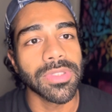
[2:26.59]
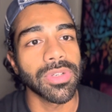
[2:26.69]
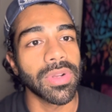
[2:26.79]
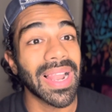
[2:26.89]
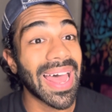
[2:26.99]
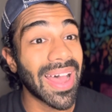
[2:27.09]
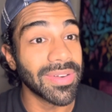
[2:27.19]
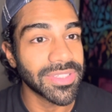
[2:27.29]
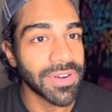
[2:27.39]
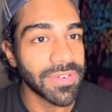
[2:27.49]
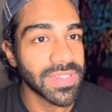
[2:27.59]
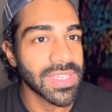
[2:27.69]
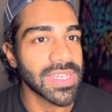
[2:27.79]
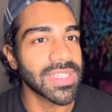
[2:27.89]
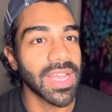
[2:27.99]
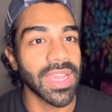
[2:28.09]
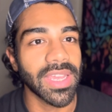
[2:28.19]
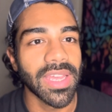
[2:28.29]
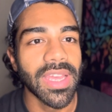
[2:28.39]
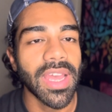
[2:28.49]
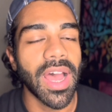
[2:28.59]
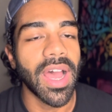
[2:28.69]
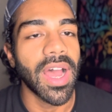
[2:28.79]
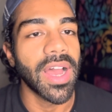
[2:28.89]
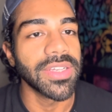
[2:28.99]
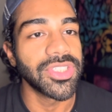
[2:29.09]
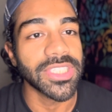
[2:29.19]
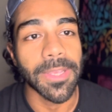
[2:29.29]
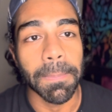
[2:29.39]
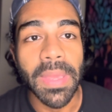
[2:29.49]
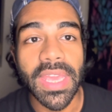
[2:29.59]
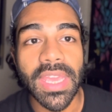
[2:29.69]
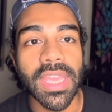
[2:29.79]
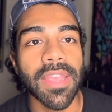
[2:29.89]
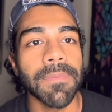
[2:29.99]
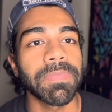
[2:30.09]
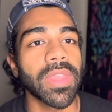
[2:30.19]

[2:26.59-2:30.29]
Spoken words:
to cloud services like GCP,